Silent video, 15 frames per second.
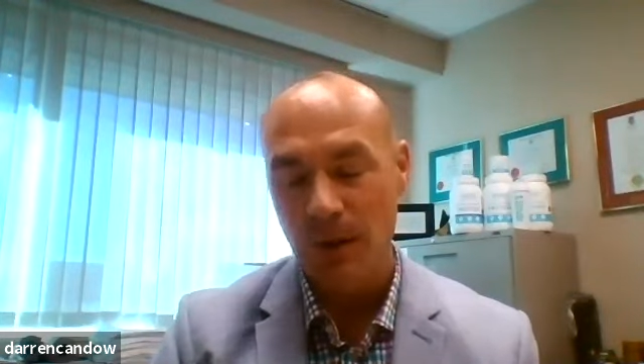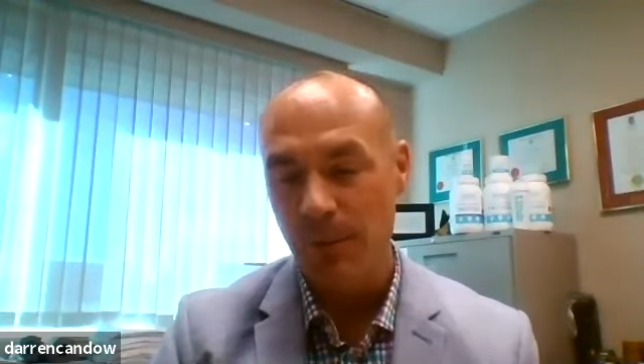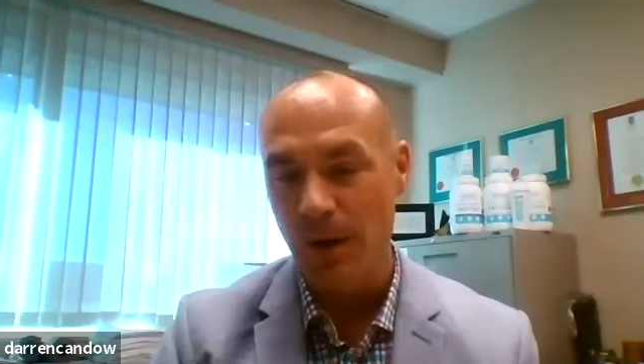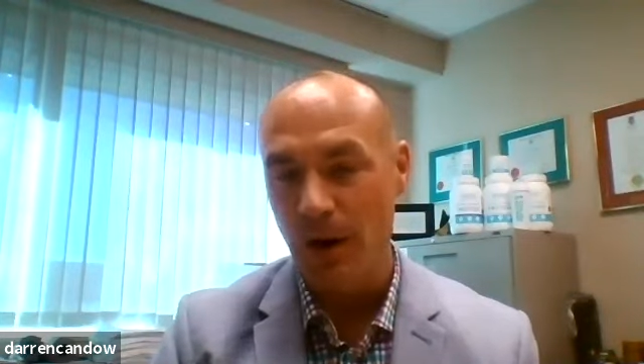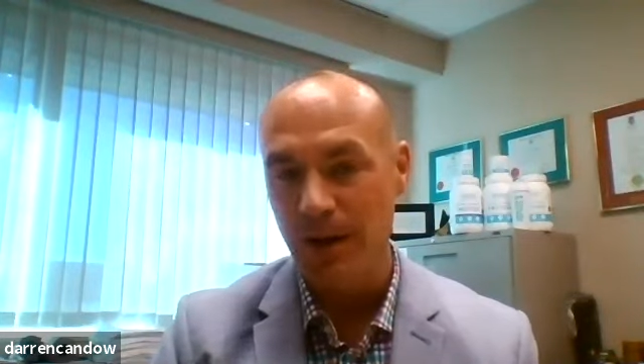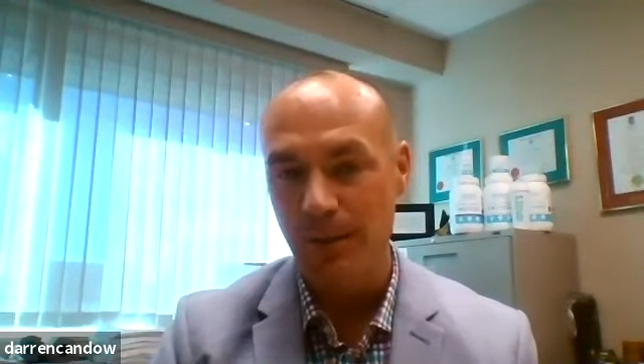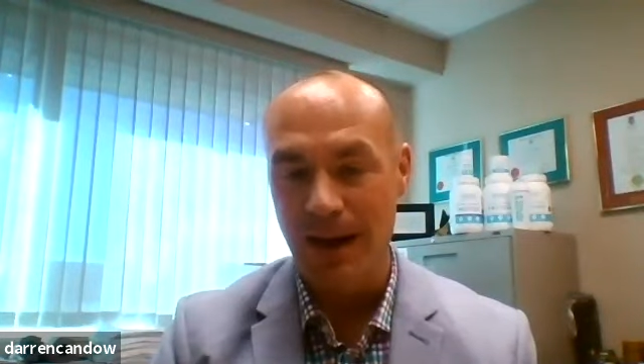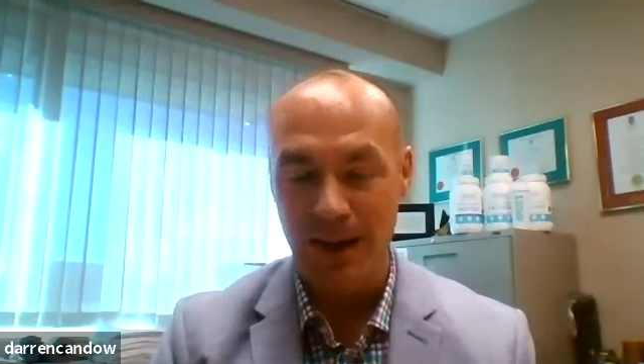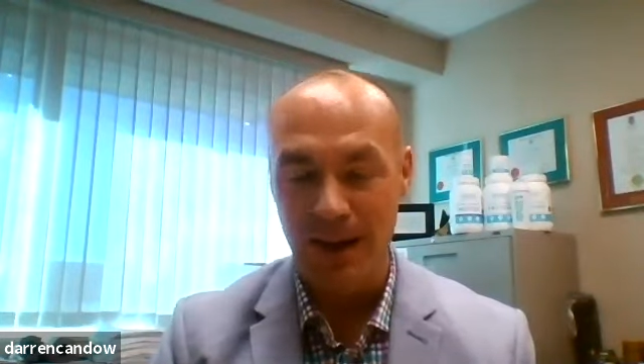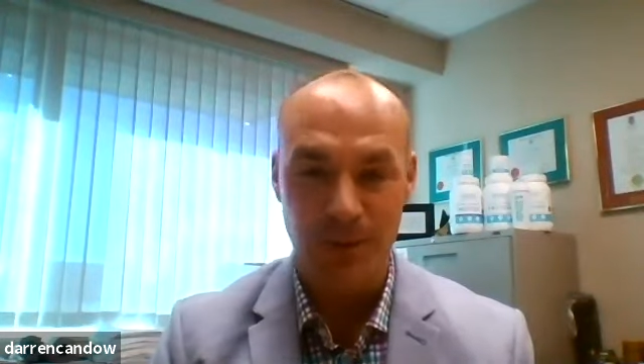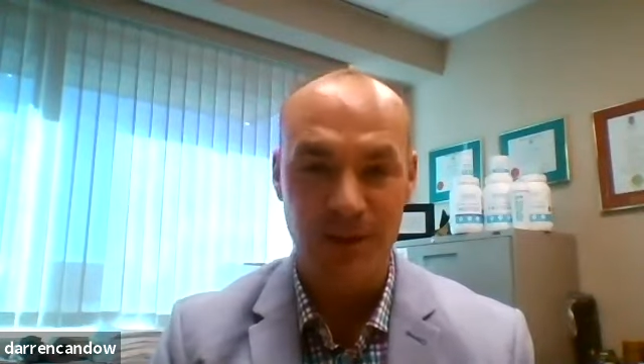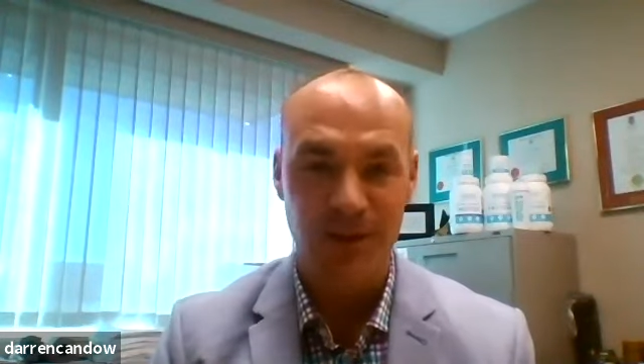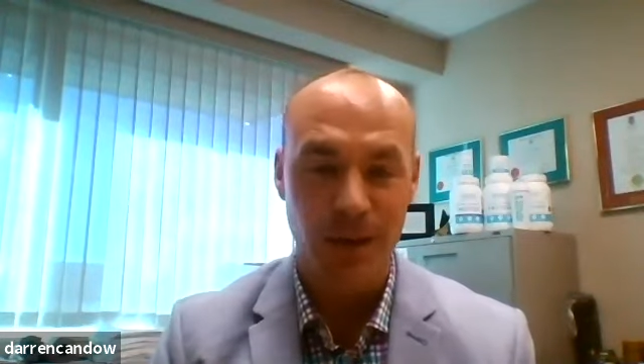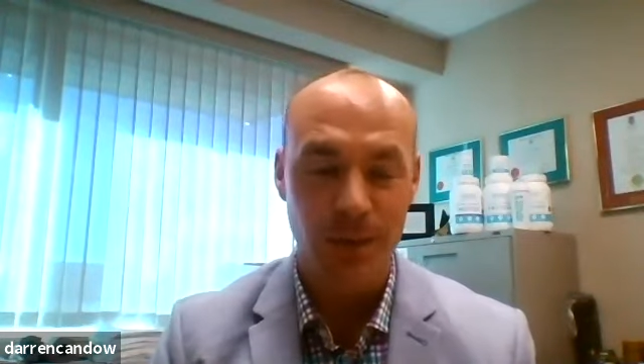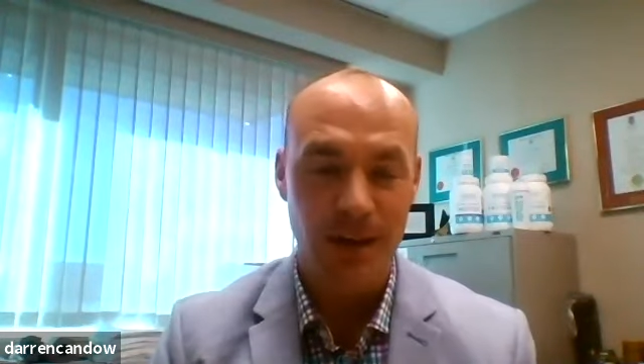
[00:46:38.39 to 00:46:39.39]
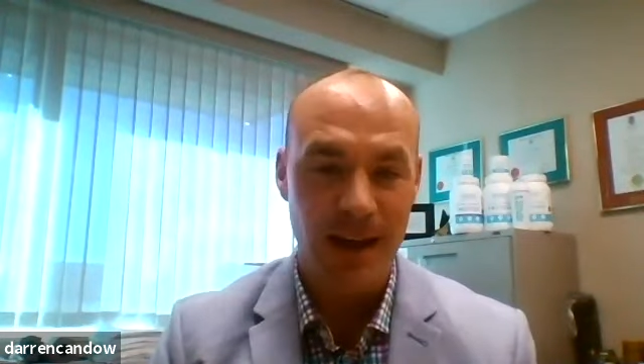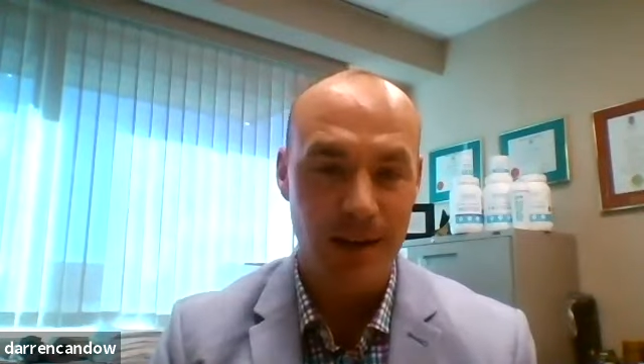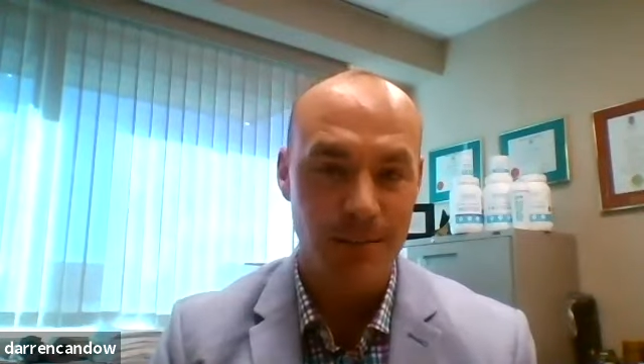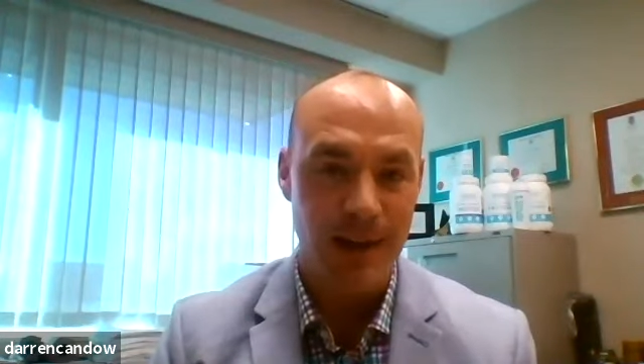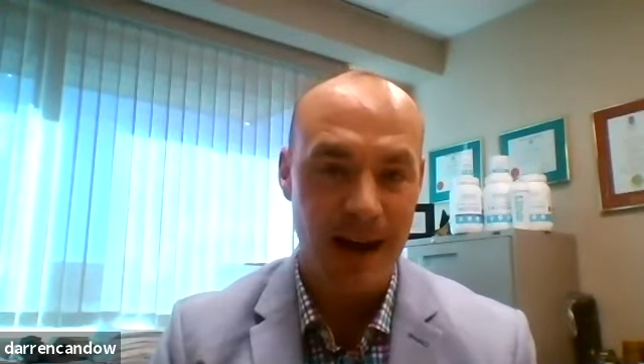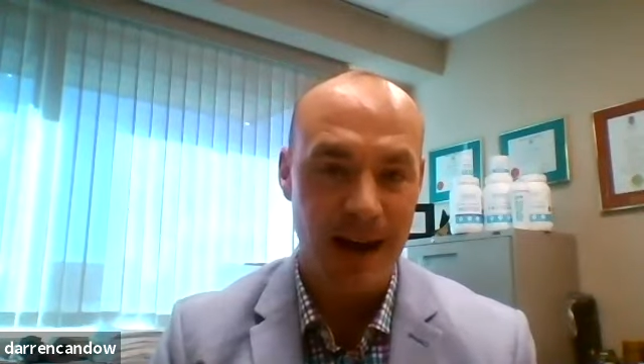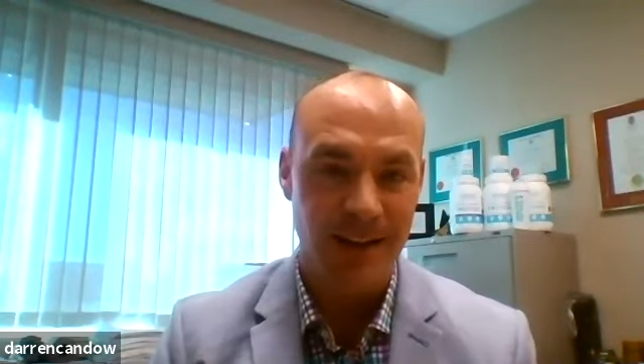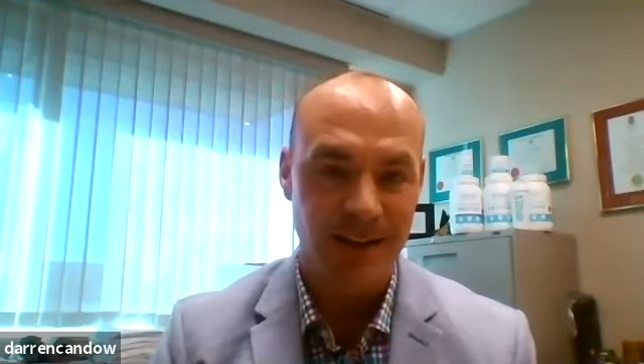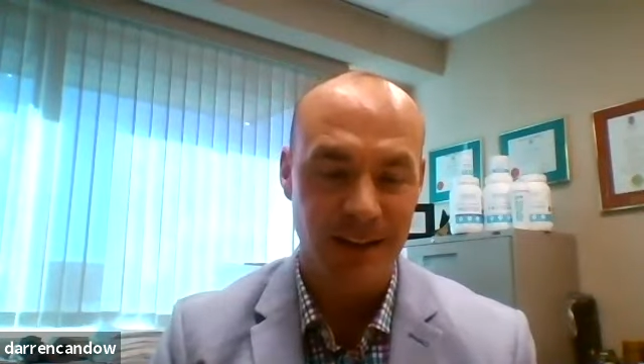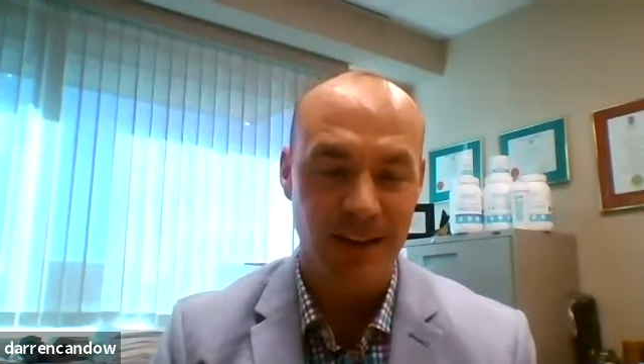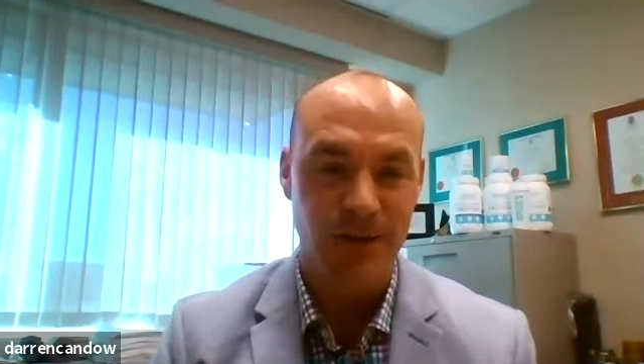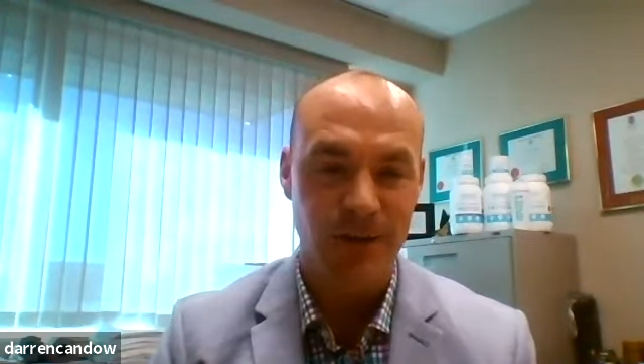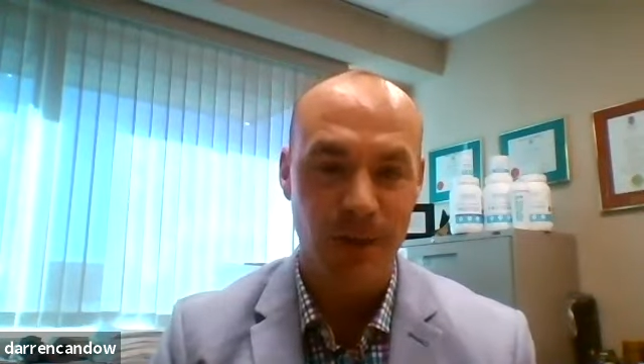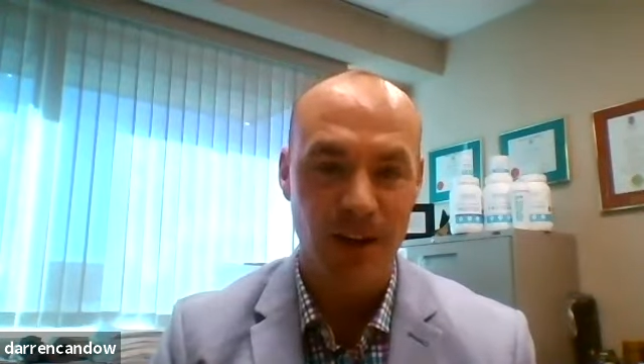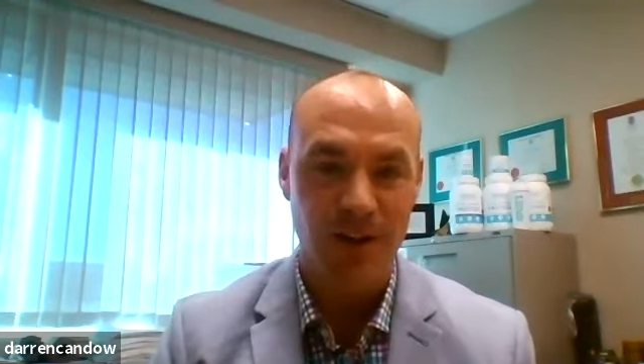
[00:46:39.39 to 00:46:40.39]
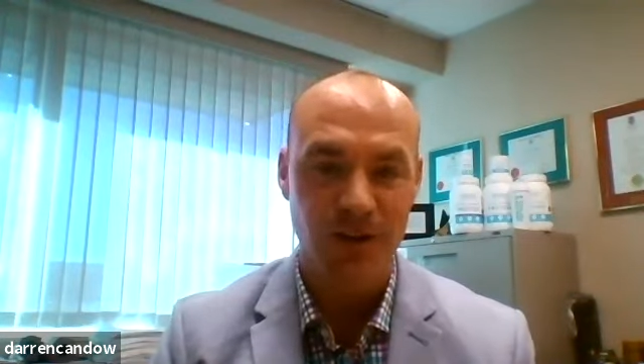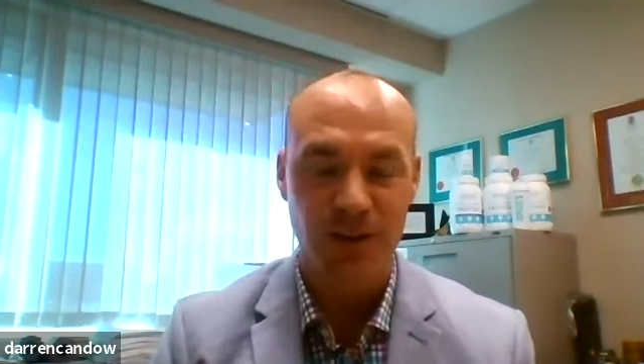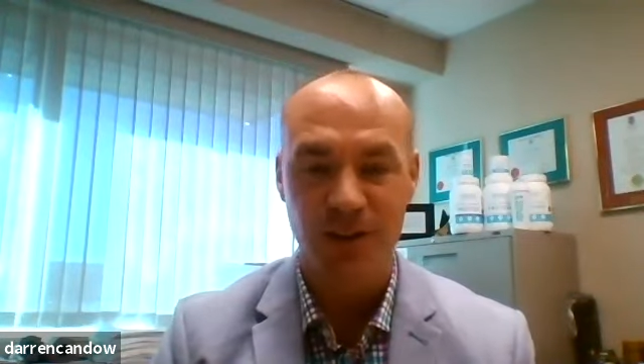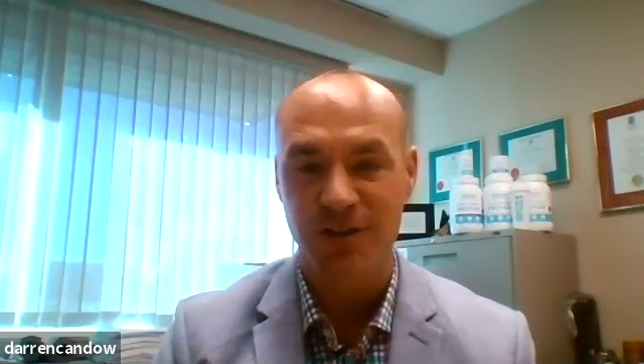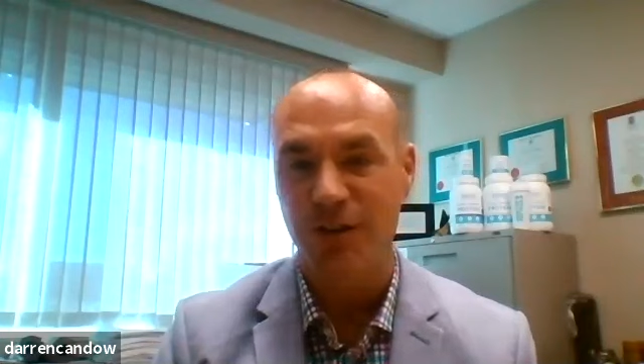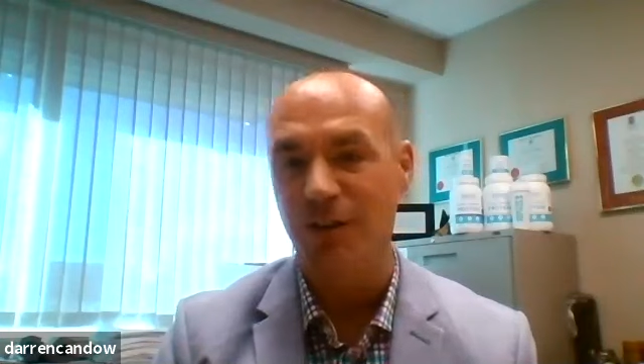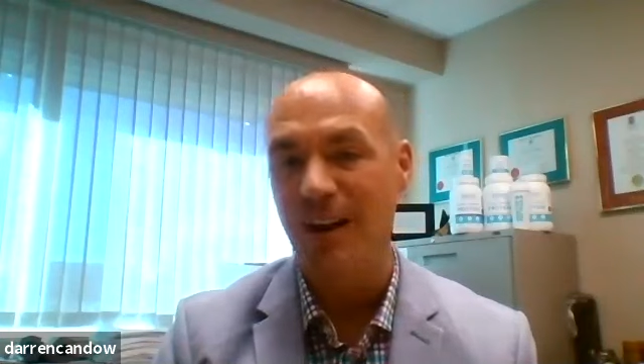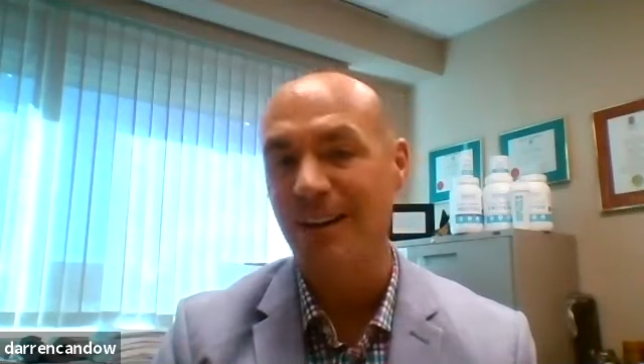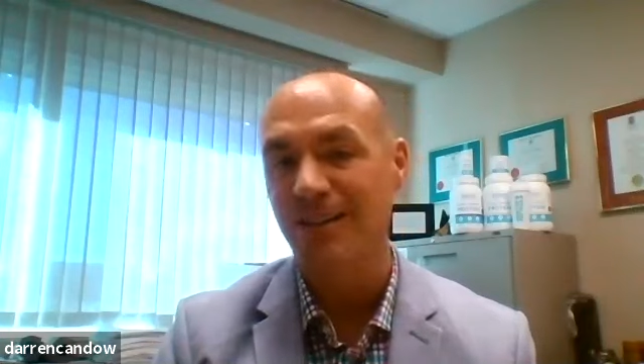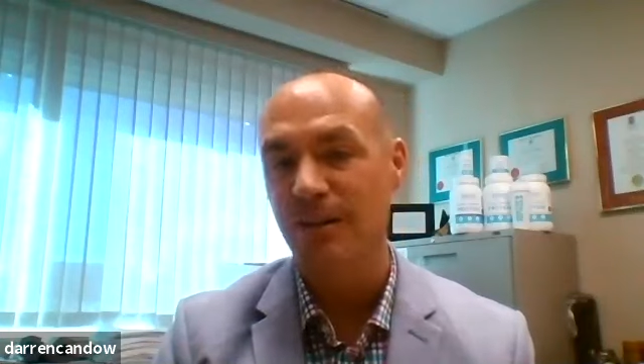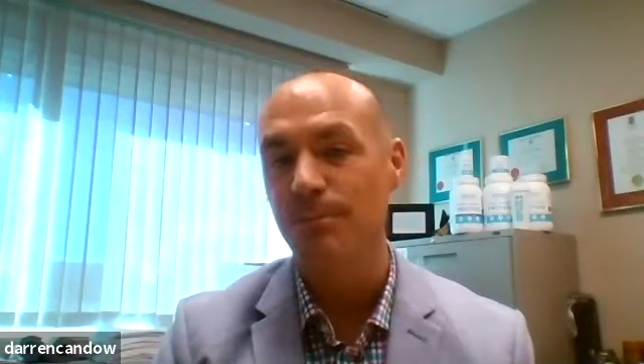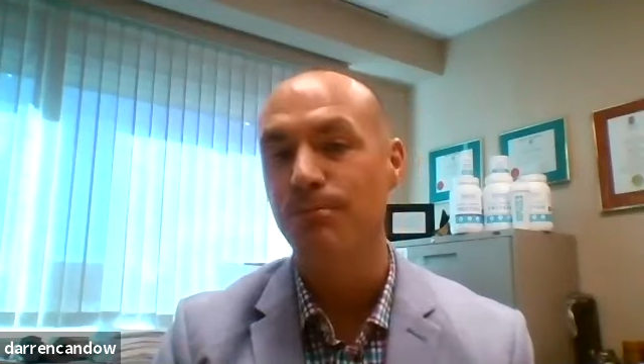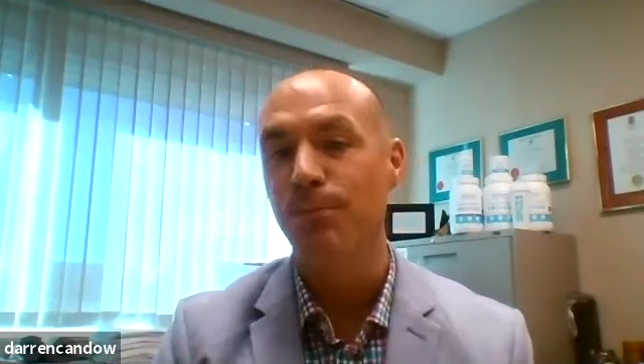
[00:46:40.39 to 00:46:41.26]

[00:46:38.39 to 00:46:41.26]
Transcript: body mass, but some of that mass is muscle because they're actually